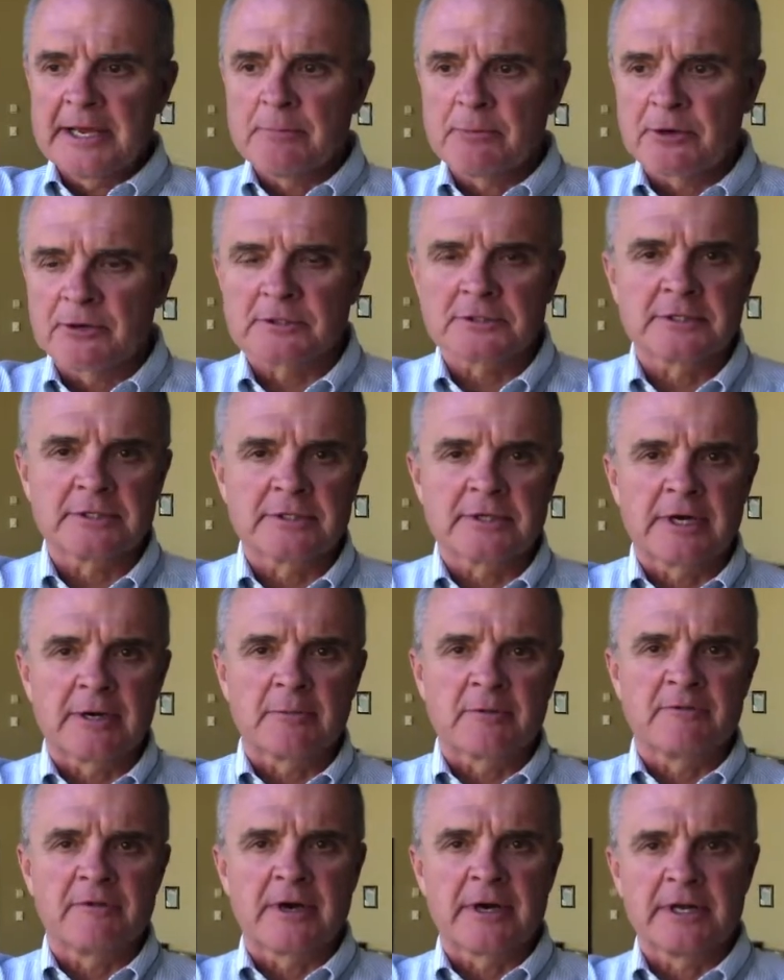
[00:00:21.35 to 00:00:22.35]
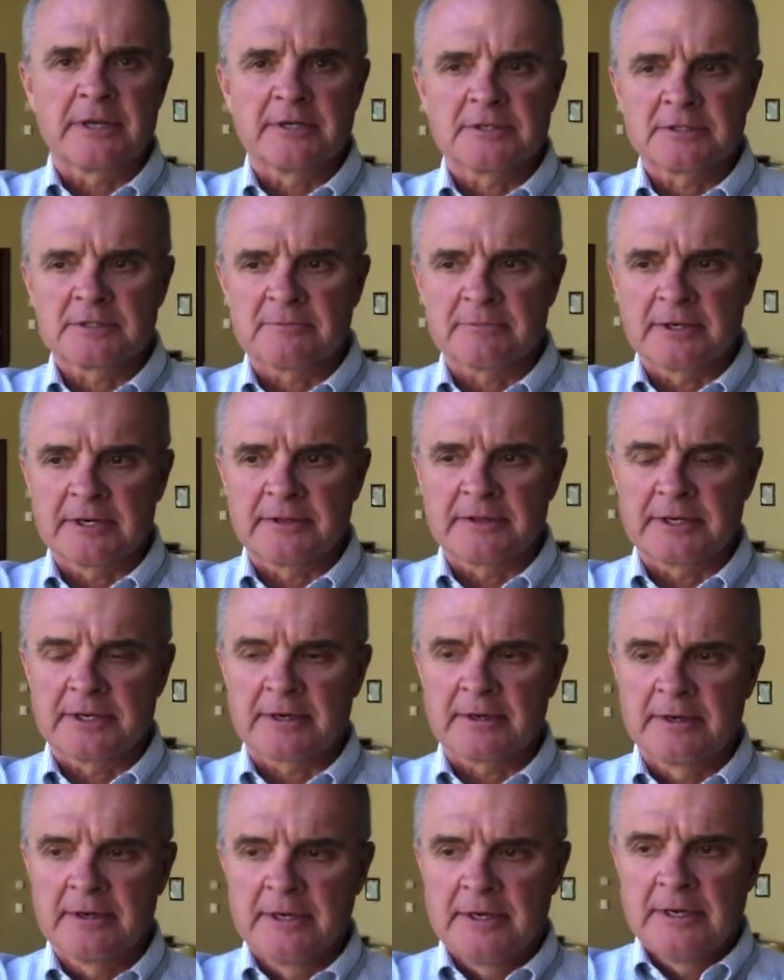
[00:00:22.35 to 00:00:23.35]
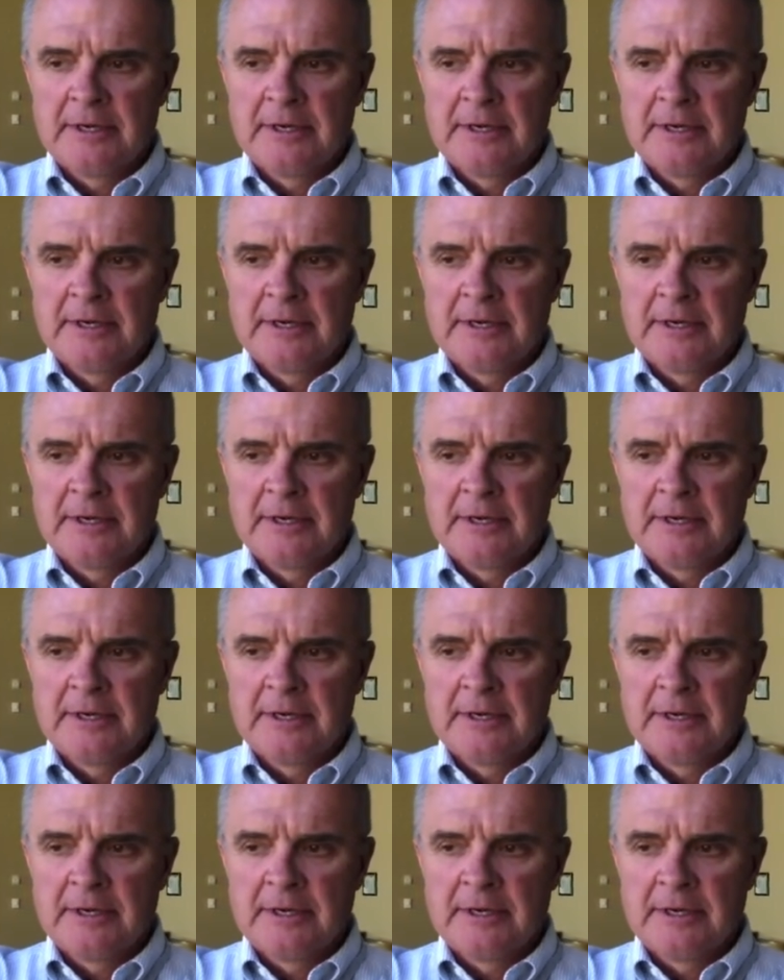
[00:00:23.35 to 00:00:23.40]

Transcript: lay person type of audience, but I think